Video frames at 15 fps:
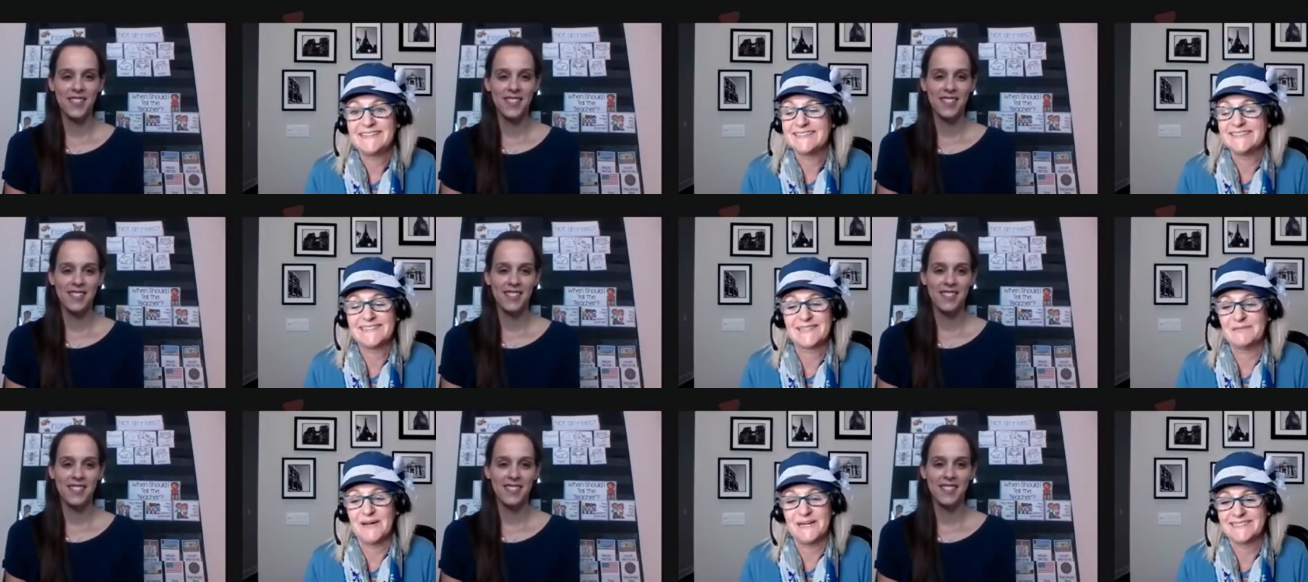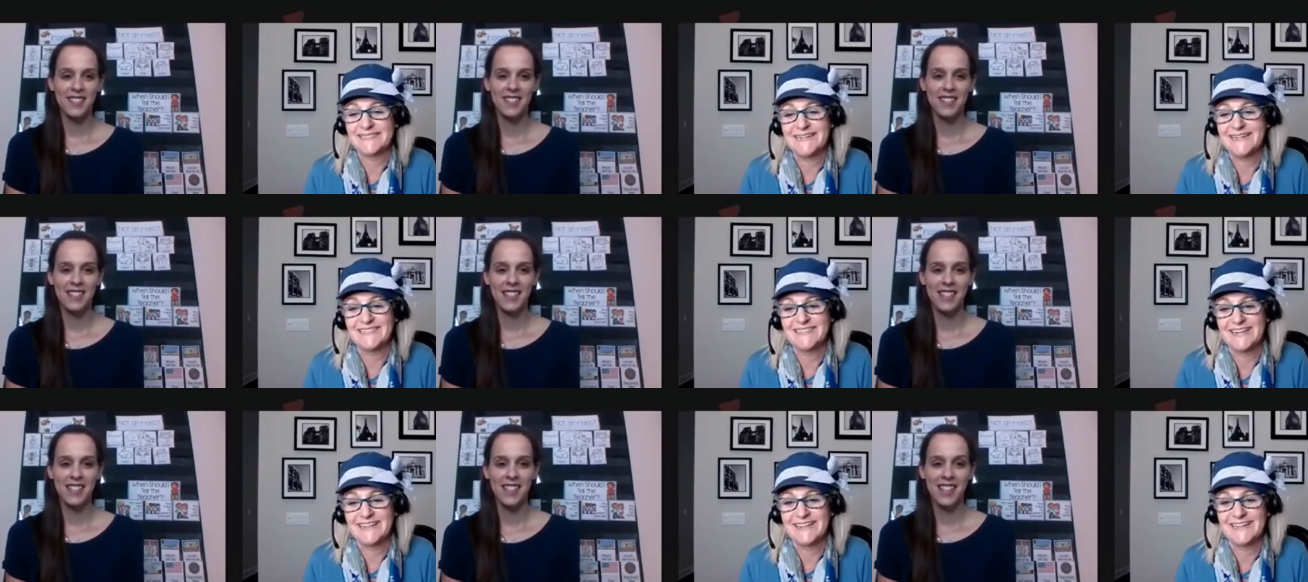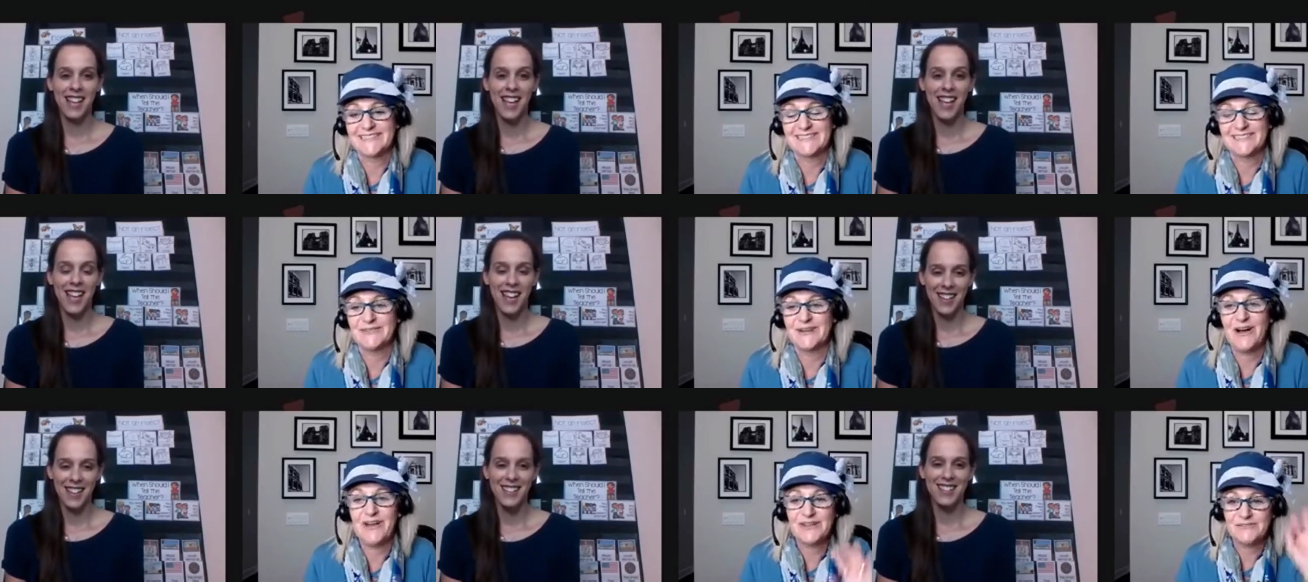Speaker 1: It's just the best age, I think.
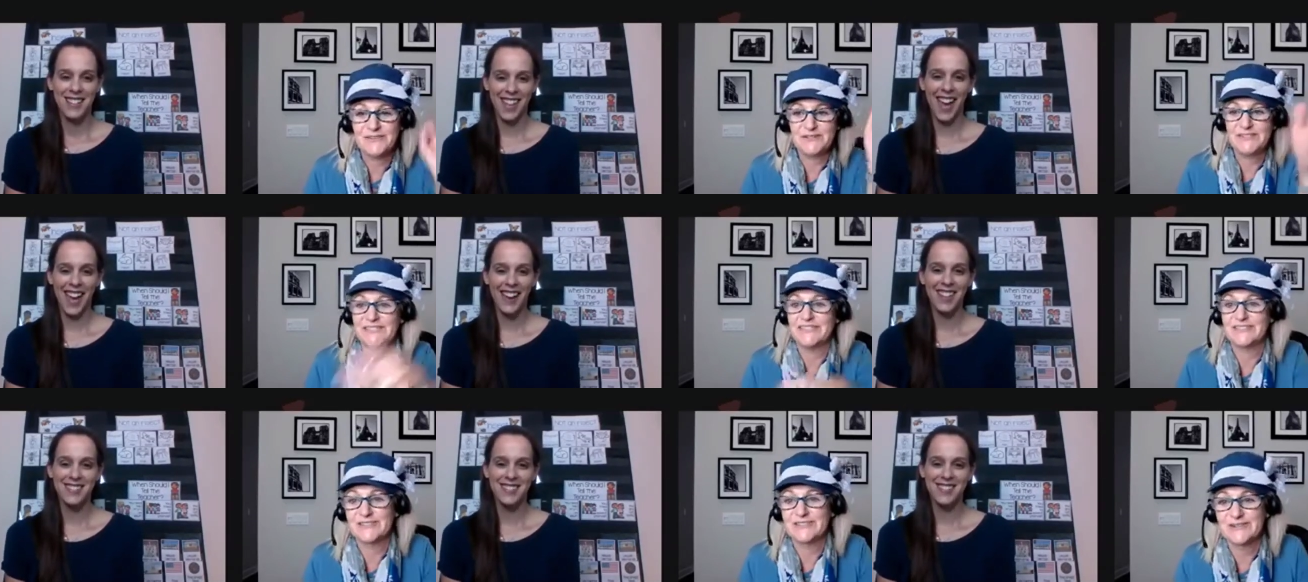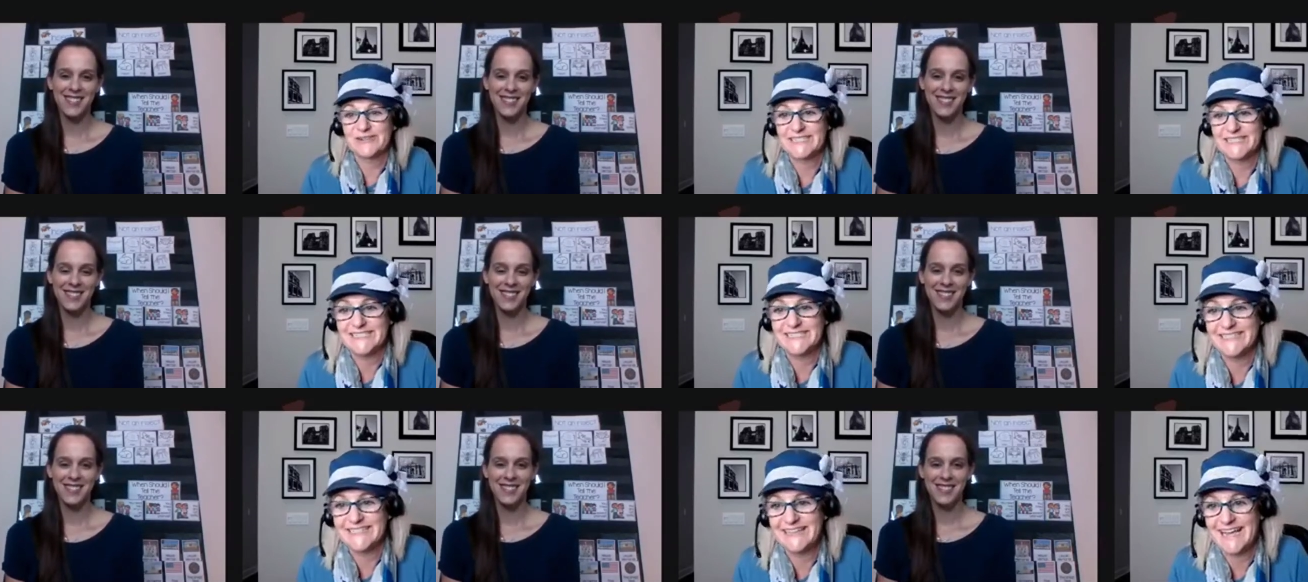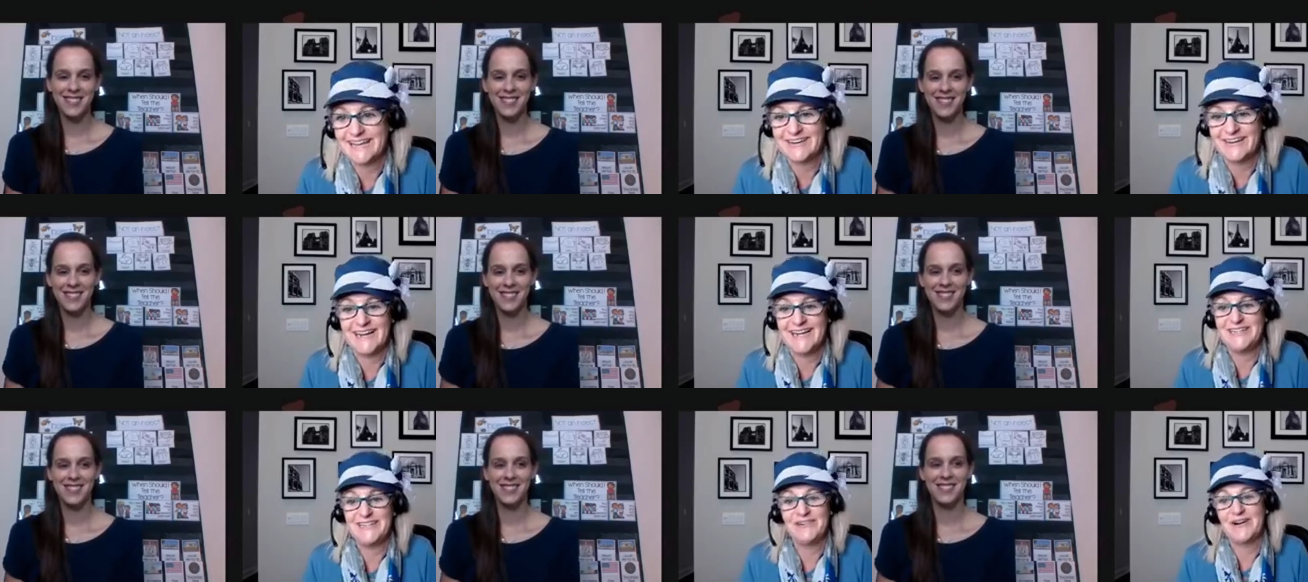So, all of you teachers who are teaching that
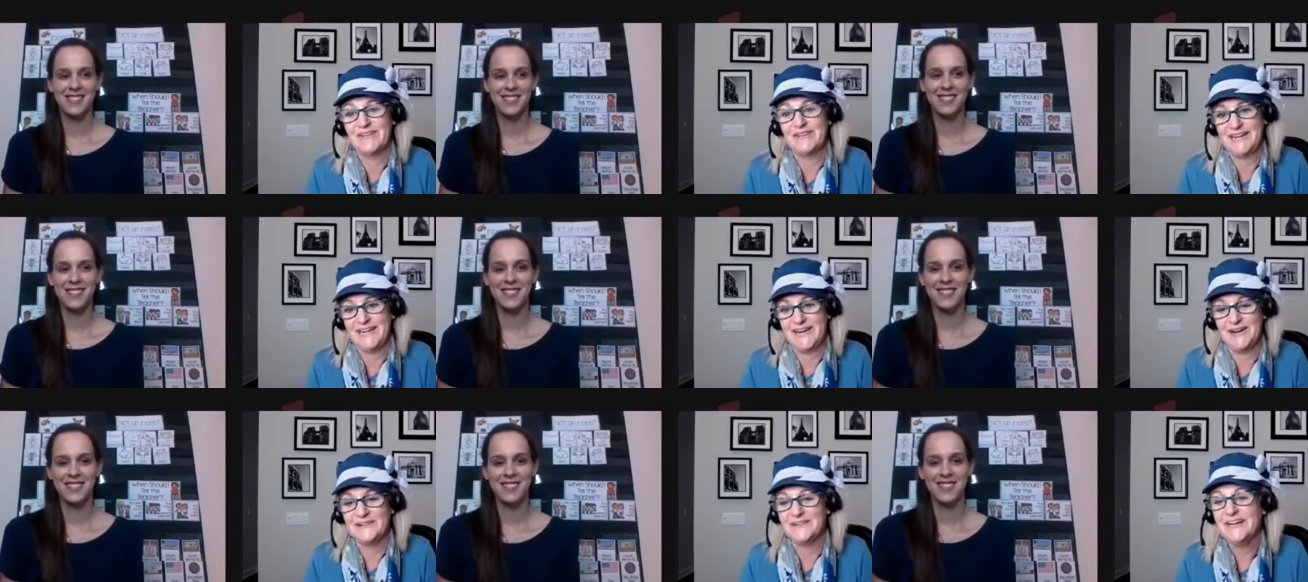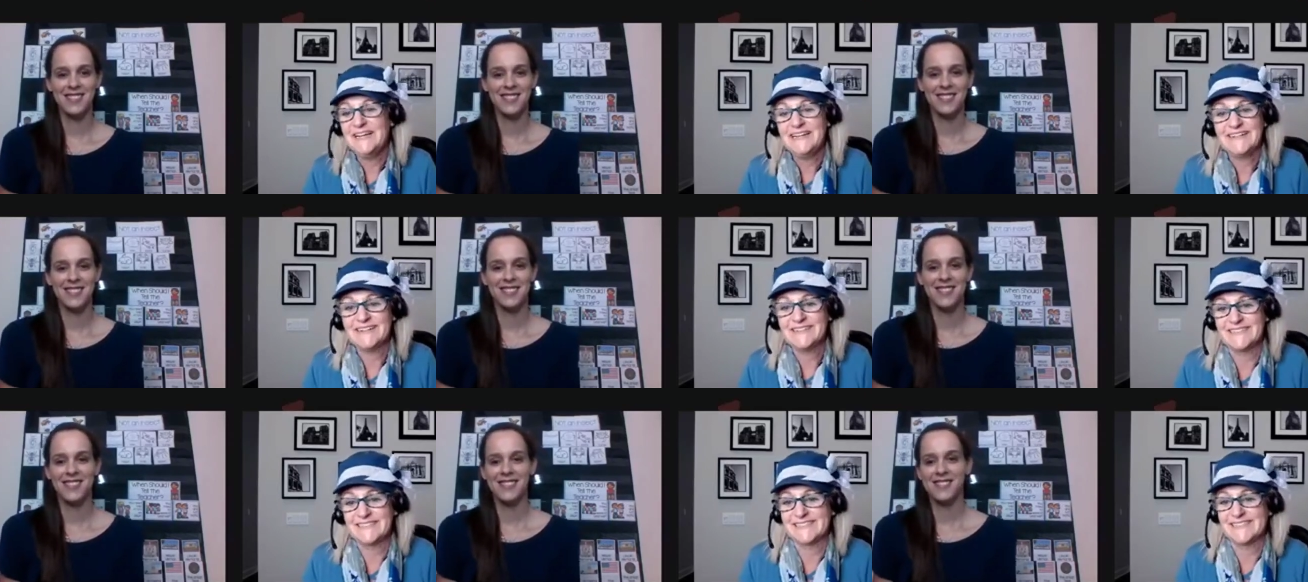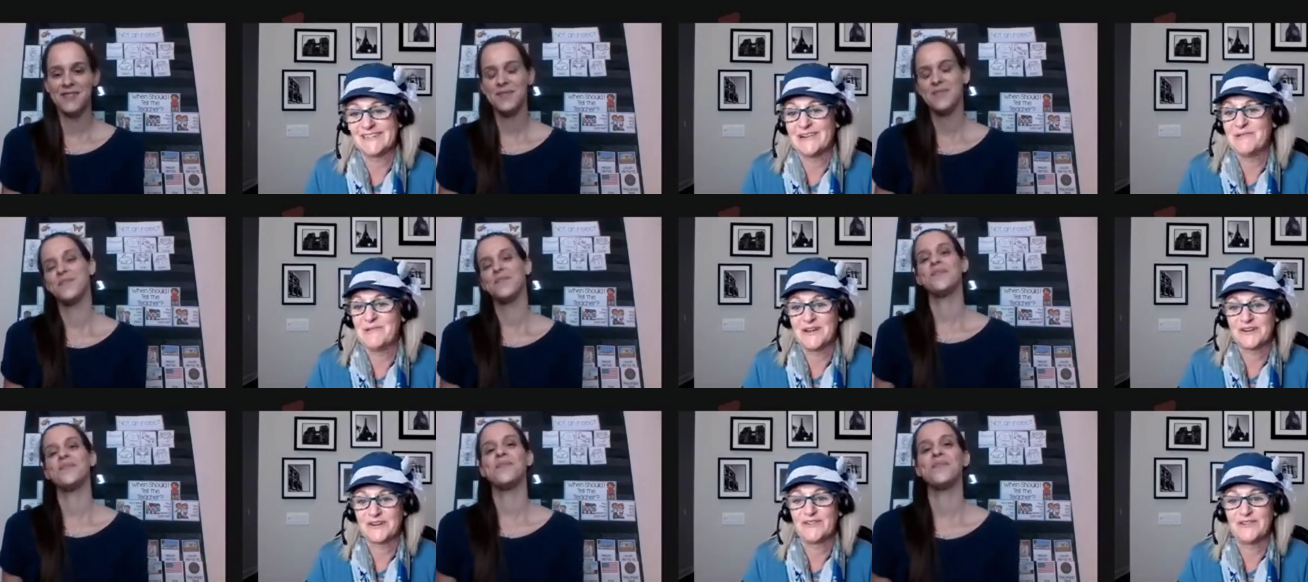grade, you already know they're just so
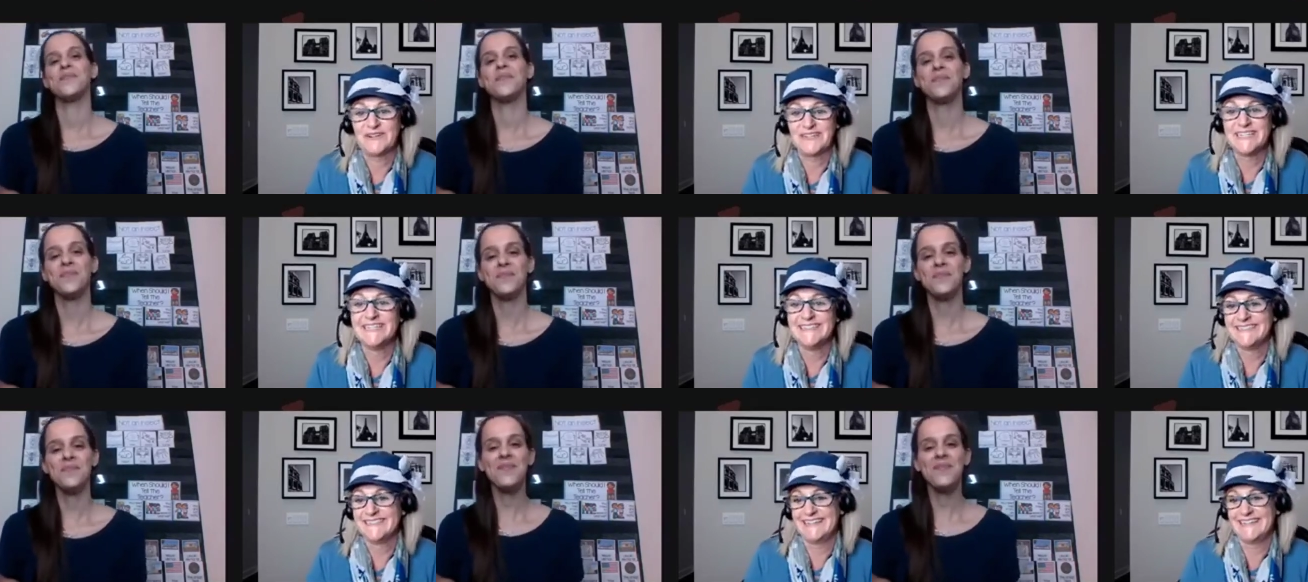wonderful.